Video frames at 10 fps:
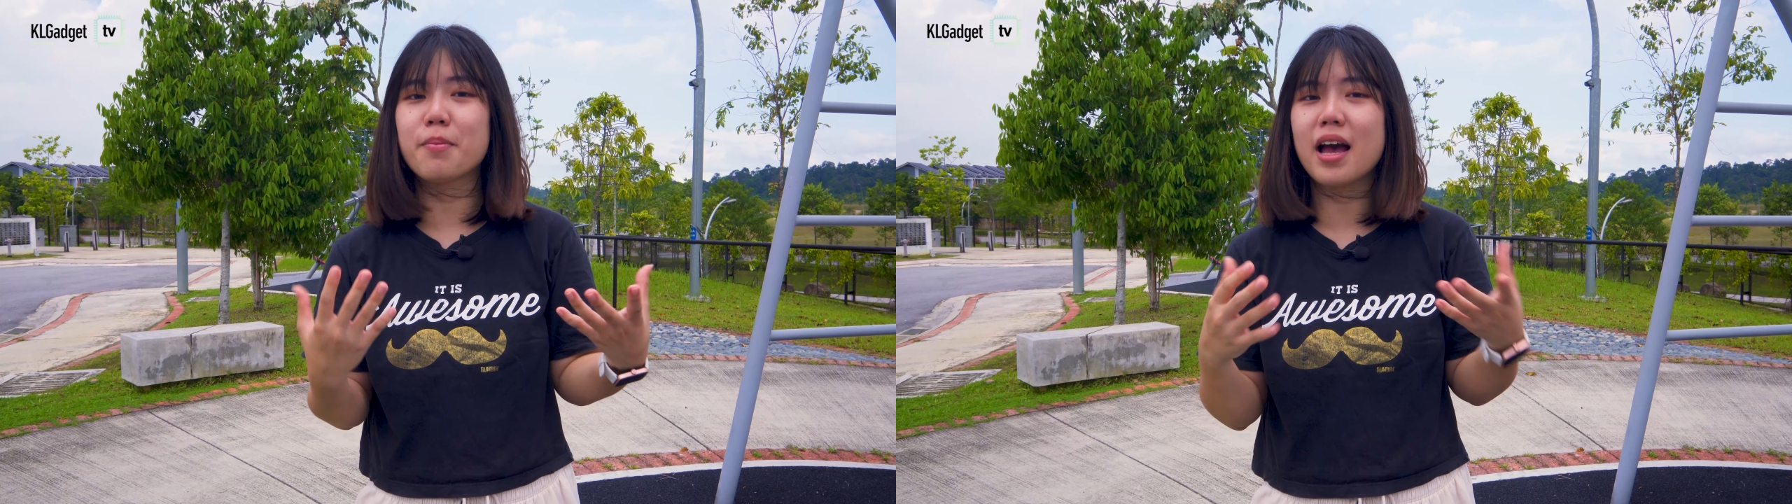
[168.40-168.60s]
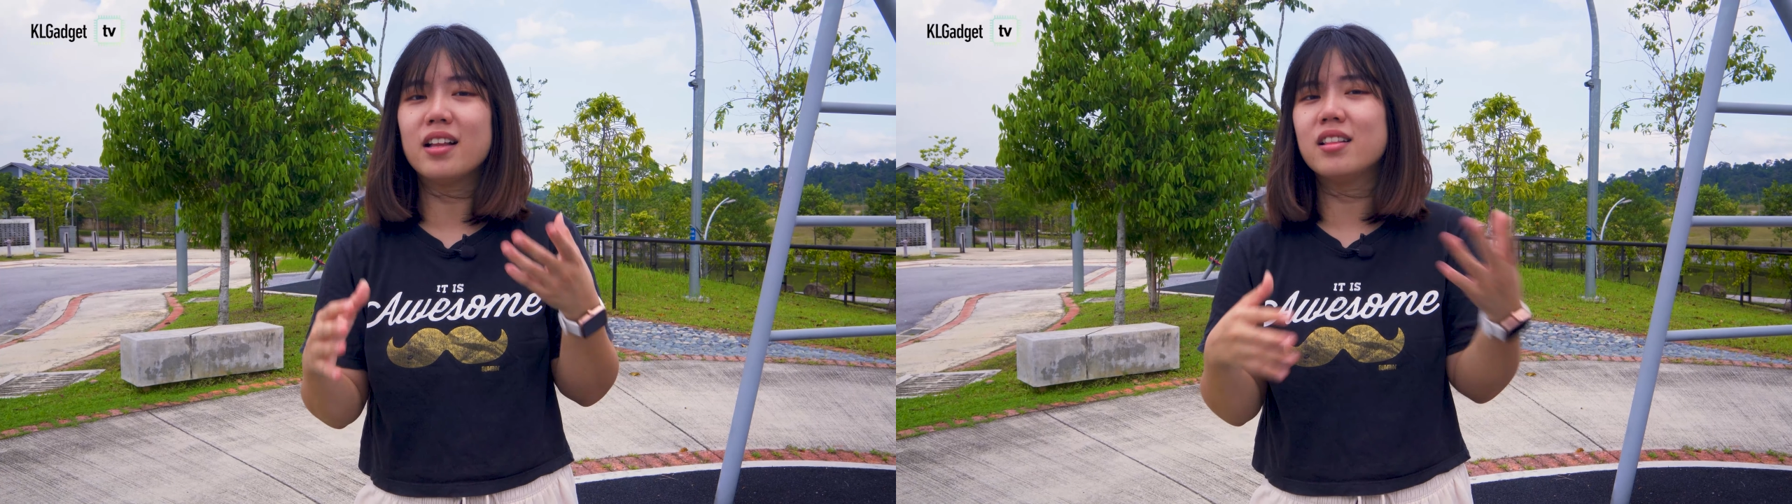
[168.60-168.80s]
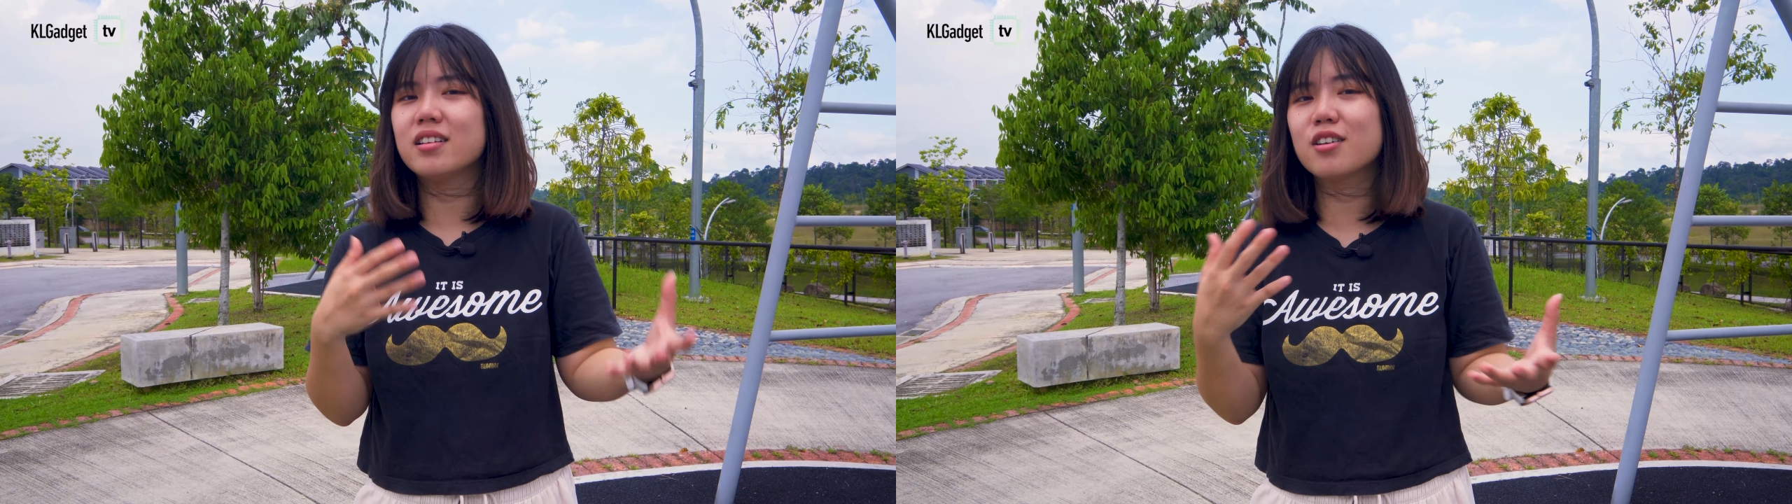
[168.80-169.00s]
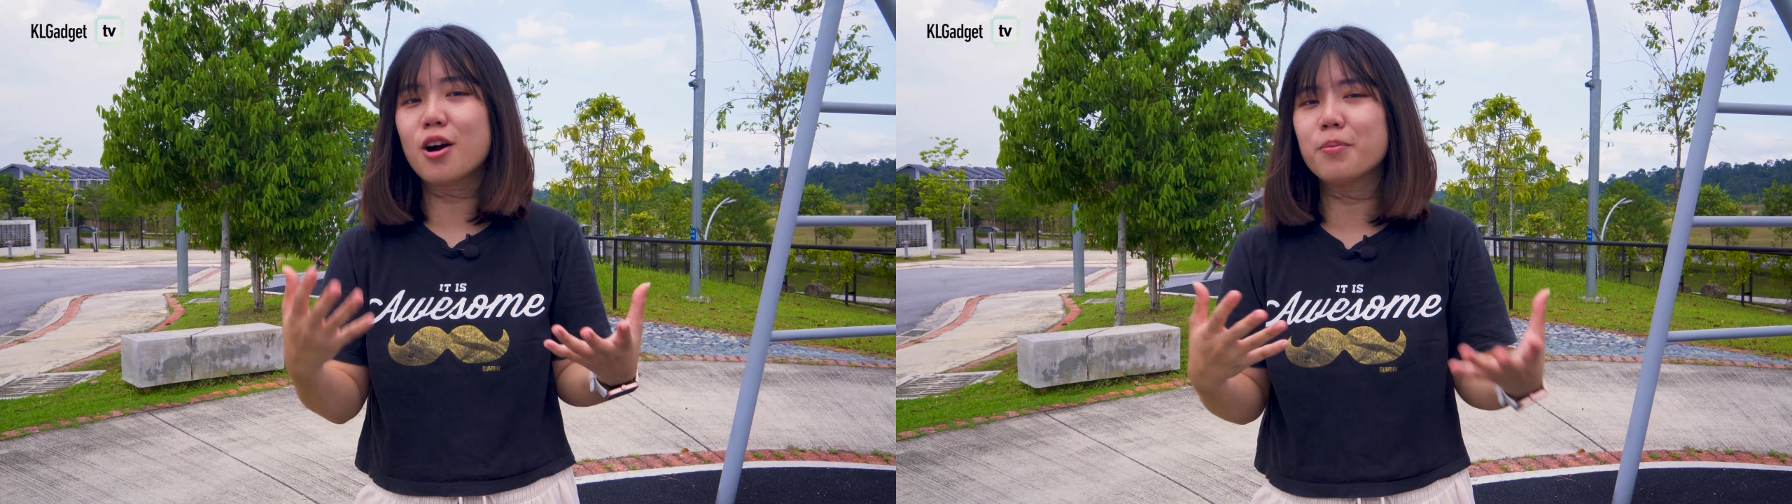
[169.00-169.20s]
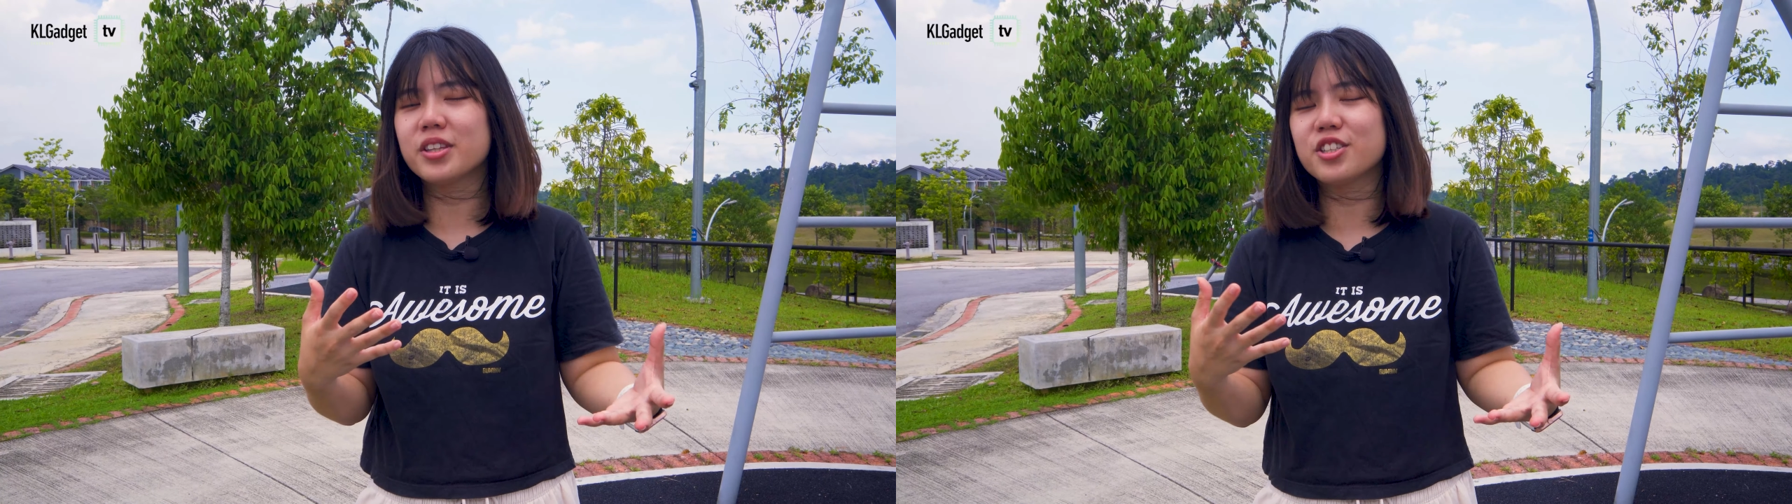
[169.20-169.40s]
by a little
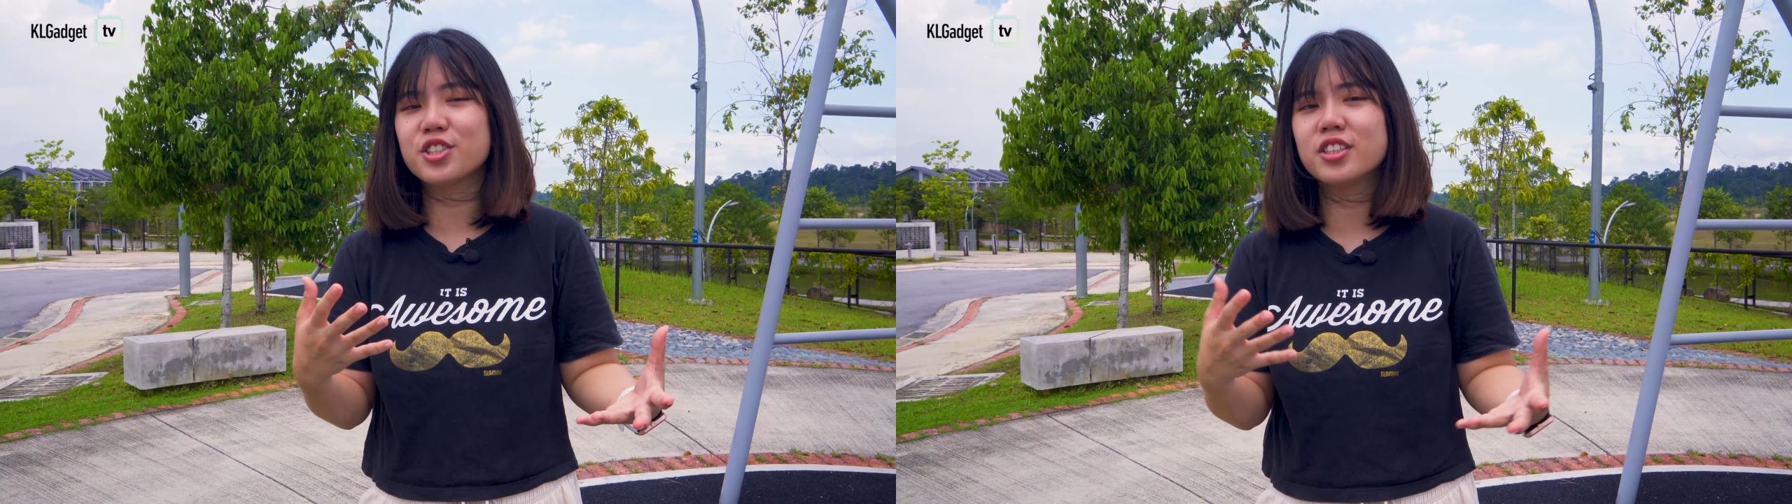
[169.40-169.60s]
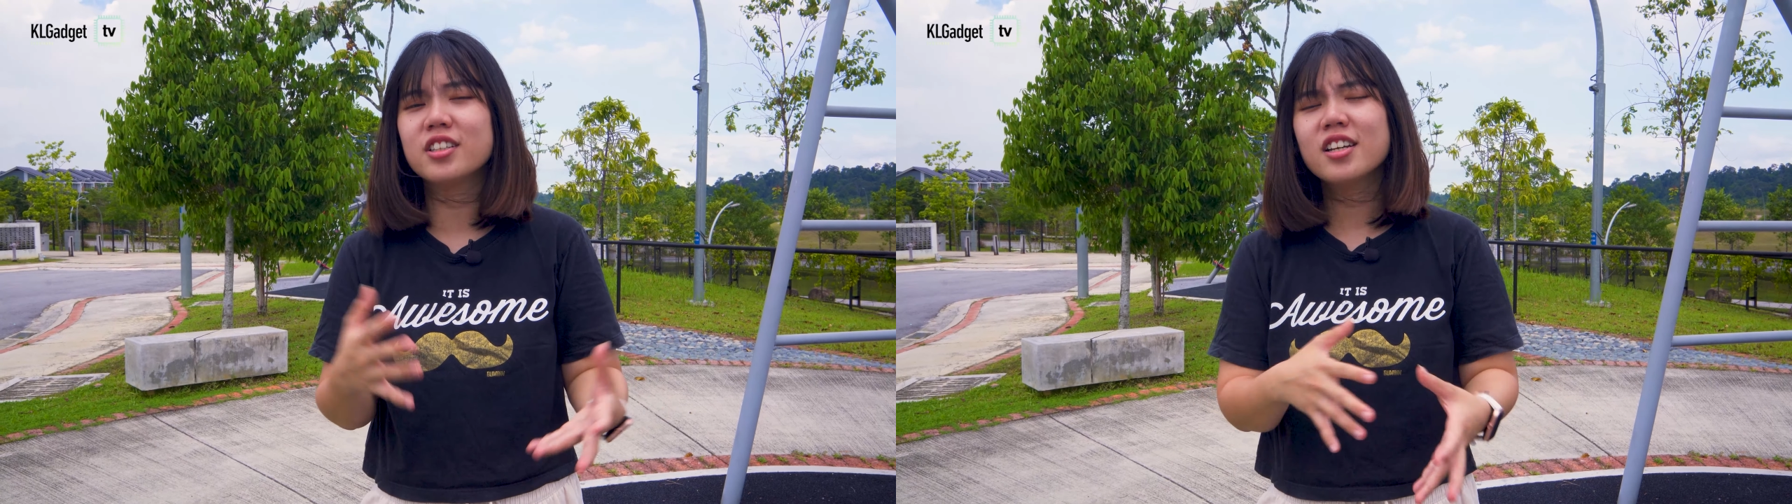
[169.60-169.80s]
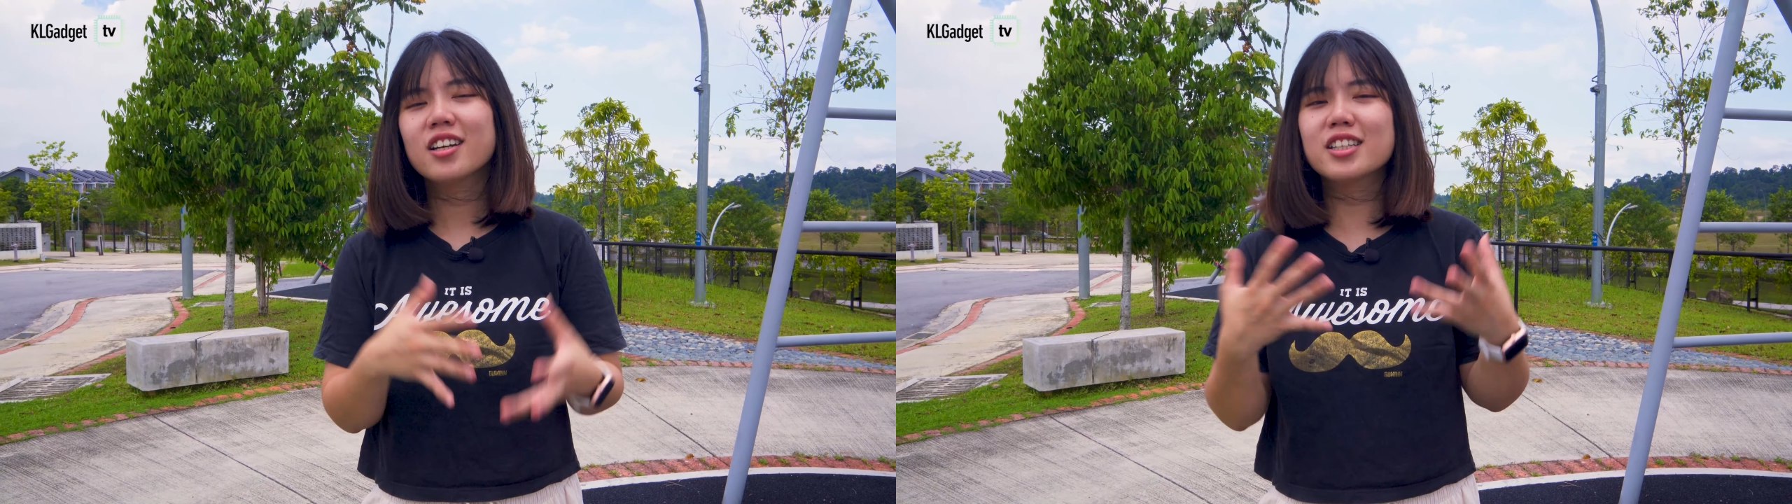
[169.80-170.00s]
competition